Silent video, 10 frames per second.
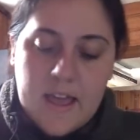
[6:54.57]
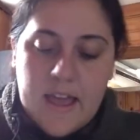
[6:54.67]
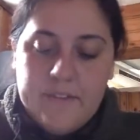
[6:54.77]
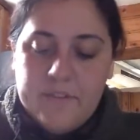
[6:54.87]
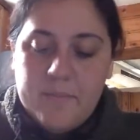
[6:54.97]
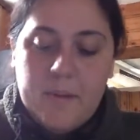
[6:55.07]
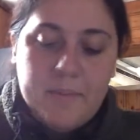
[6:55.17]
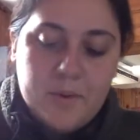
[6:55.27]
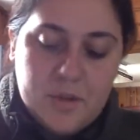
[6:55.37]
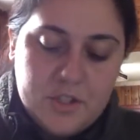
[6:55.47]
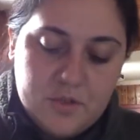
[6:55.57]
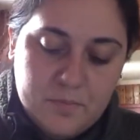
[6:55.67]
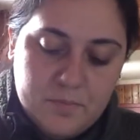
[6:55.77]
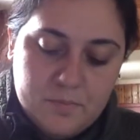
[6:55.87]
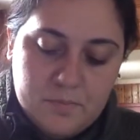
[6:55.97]
And remember, when
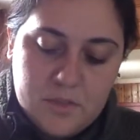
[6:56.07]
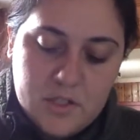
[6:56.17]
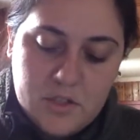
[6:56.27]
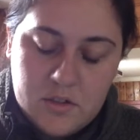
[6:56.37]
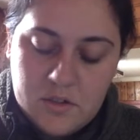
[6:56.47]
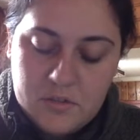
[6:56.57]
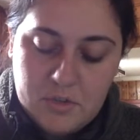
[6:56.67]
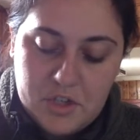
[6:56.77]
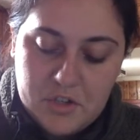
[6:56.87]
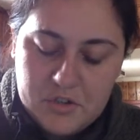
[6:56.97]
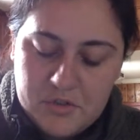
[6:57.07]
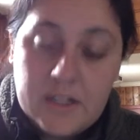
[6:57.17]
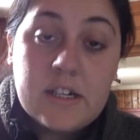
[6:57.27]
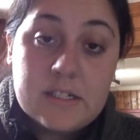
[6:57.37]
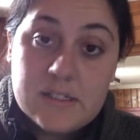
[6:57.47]
you're doing
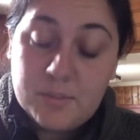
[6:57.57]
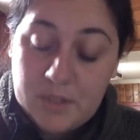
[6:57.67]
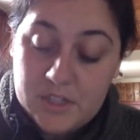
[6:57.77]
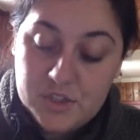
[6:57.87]
Gus the plus,